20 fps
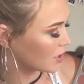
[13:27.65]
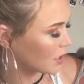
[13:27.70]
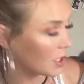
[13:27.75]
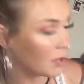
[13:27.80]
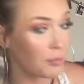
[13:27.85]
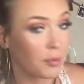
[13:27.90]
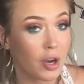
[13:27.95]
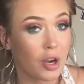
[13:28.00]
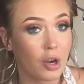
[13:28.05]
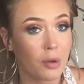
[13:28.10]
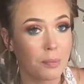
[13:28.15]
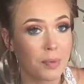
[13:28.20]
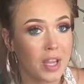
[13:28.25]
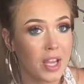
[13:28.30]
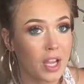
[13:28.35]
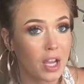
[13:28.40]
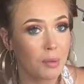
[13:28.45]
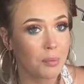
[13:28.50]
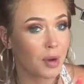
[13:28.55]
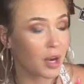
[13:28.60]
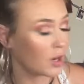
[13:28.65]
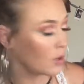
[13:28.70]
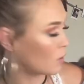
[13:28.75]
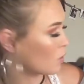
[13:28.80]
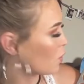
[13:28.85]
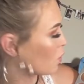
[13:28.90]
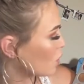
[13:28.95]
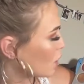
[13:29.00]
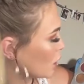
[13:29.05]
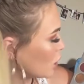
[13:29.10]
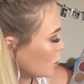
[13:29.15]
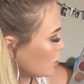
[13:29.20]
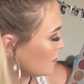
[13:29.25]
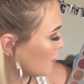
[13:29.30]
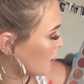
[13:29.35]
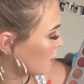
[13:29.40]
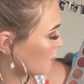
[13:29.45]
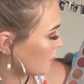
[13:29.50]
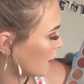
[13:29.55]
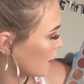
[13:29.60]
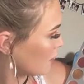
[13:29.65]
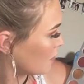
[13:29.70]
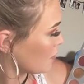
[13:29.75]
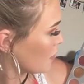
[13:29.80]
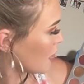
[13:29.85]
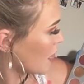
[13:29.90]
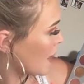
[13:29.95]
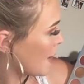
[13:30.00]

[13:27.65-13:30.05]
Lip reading: like a brighter pink, a brighter orange maybe,